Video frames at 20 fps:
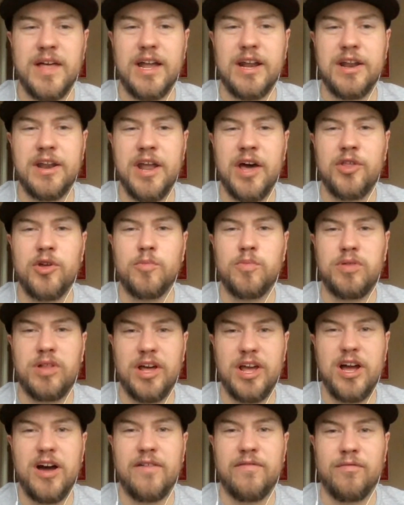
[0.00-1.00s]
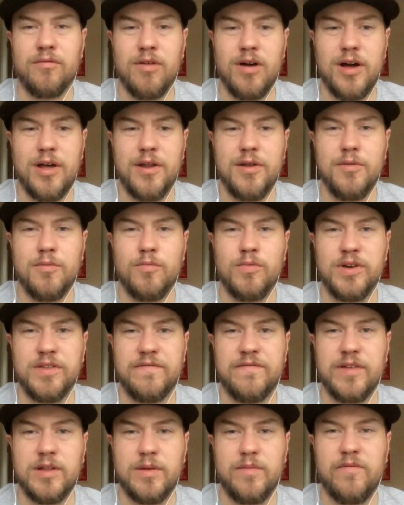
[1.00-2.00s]
that another playoff run with
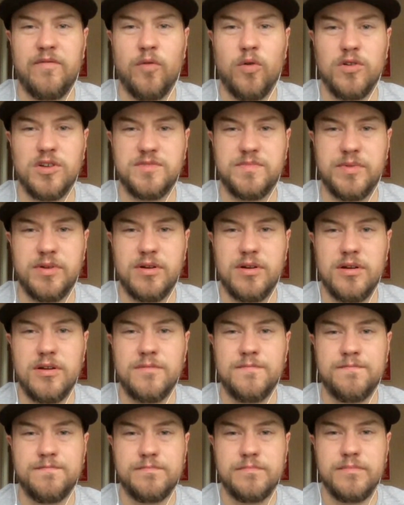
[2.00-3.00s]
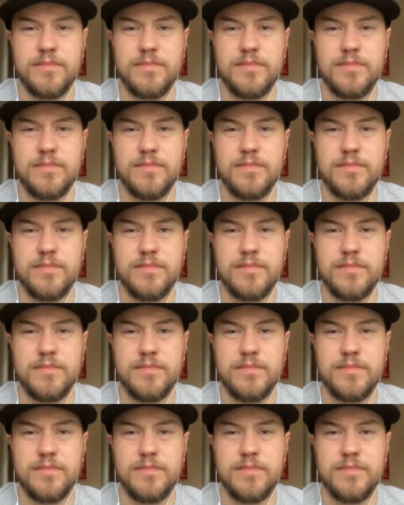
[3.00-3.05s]
Filip Forsberg,